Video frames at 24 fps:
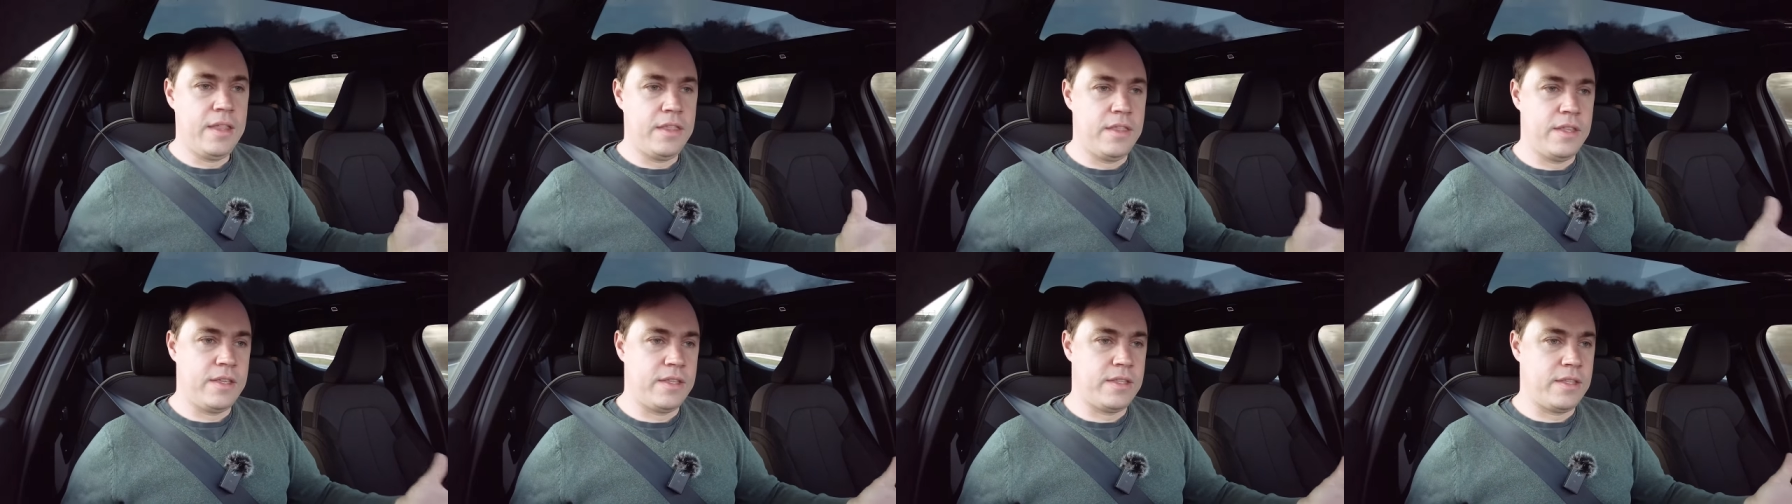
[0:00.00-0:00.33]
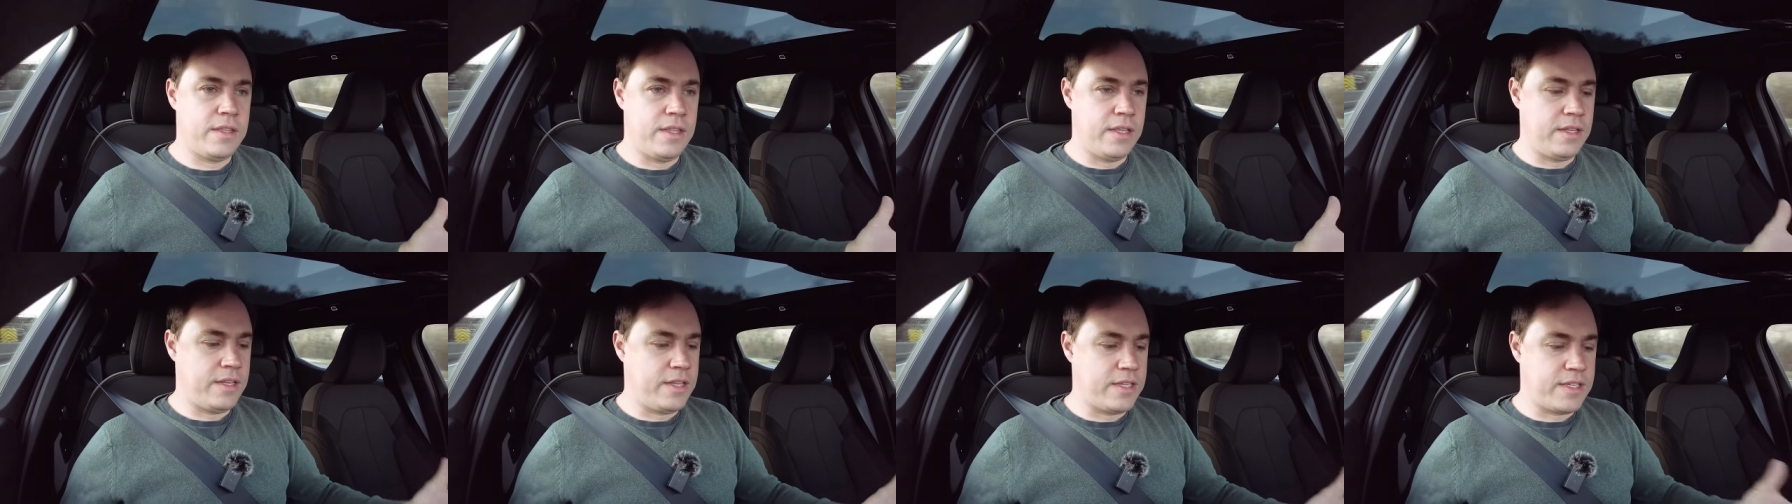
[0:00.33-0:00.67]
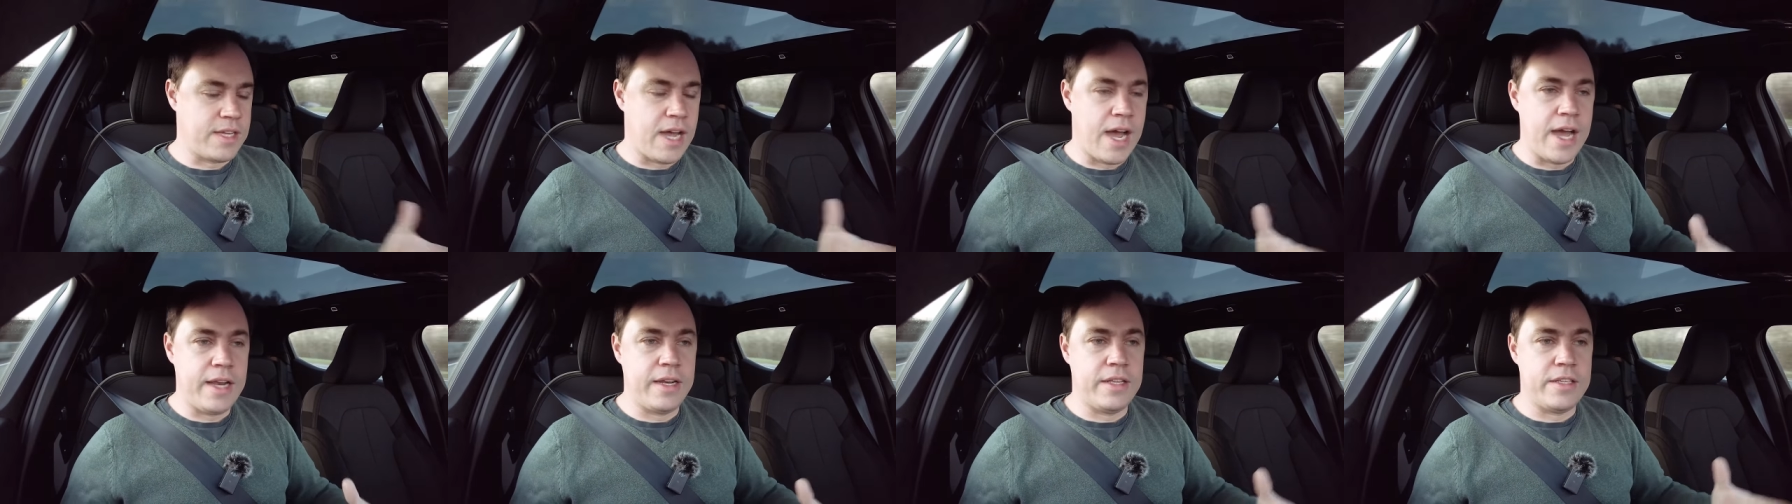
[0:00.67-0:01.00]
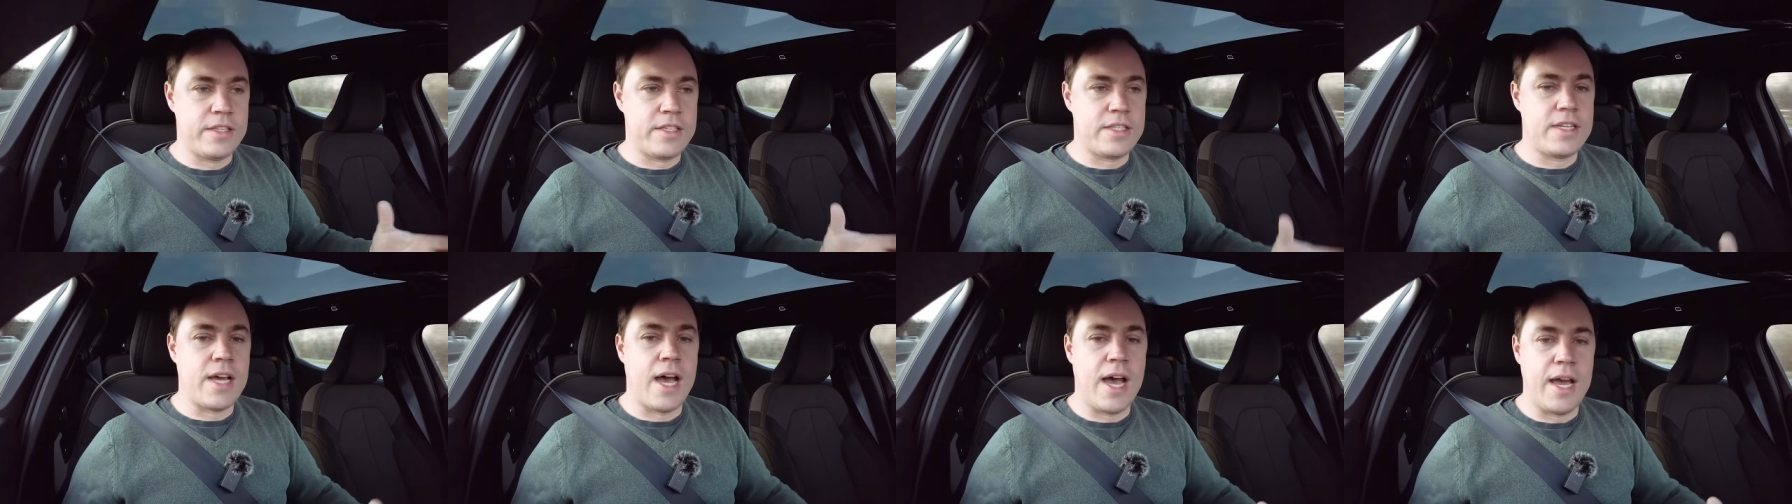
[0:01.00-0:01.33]
the, the design
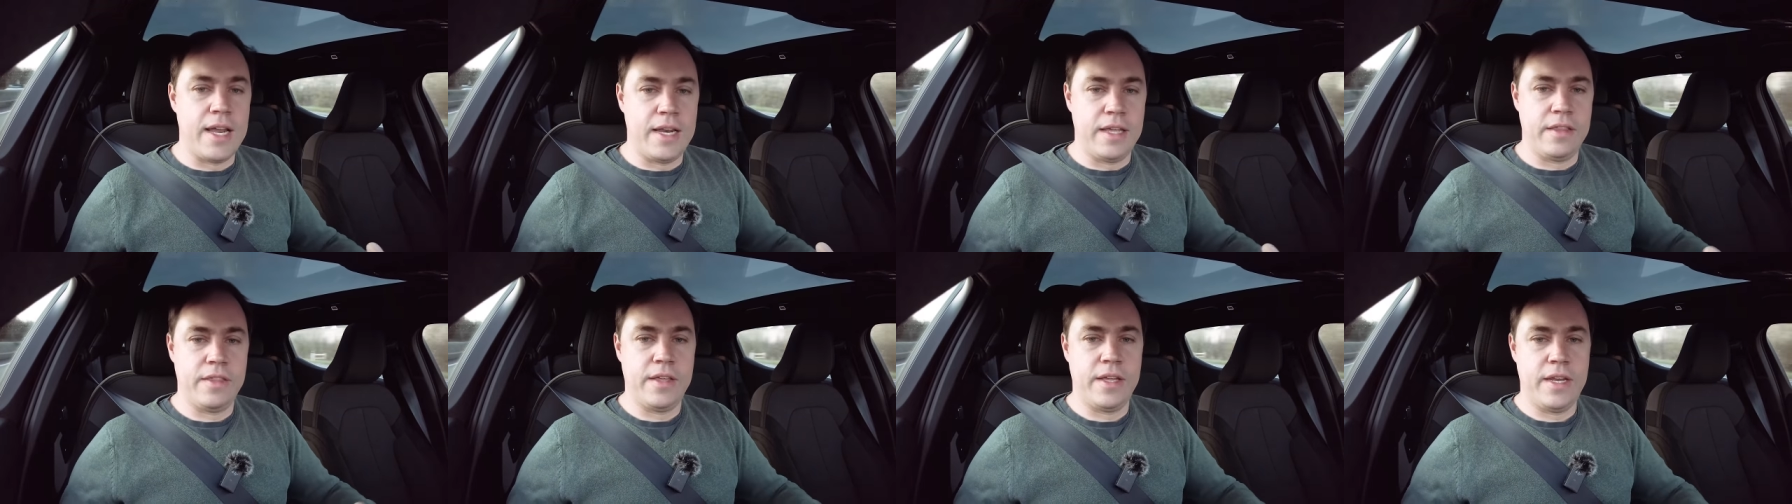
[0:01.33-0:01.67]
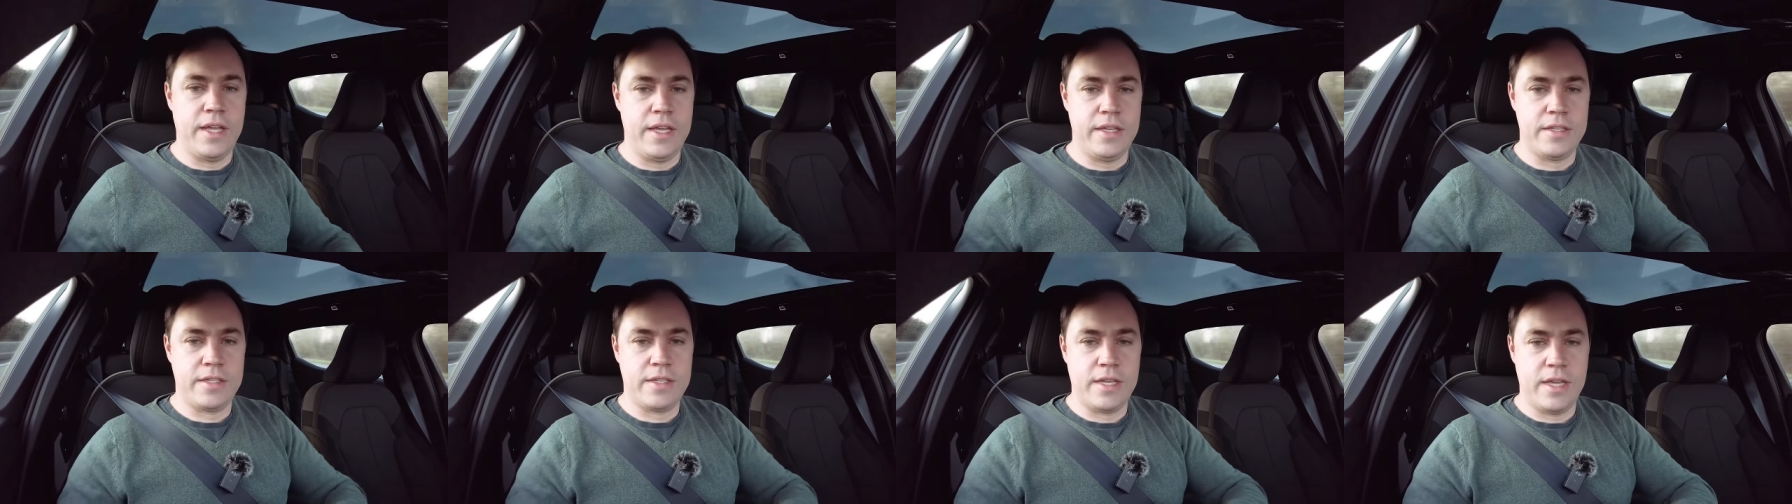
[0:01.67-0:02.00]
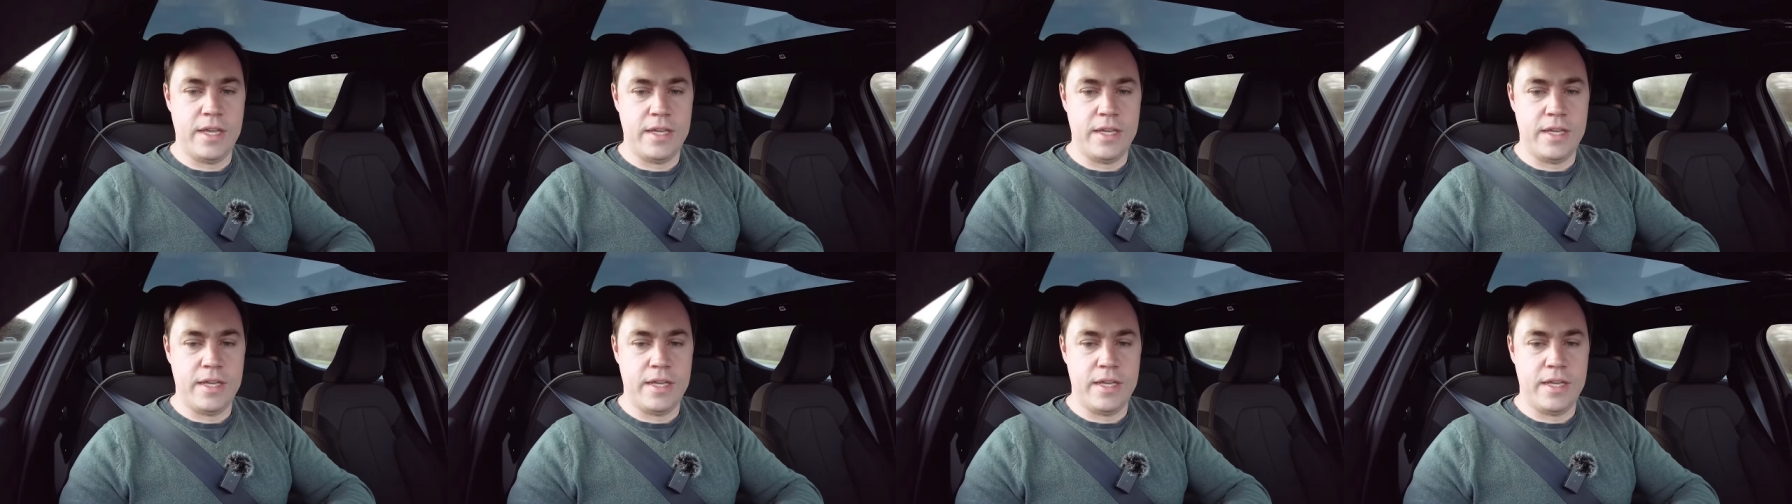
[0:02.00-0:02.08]
and styling that is,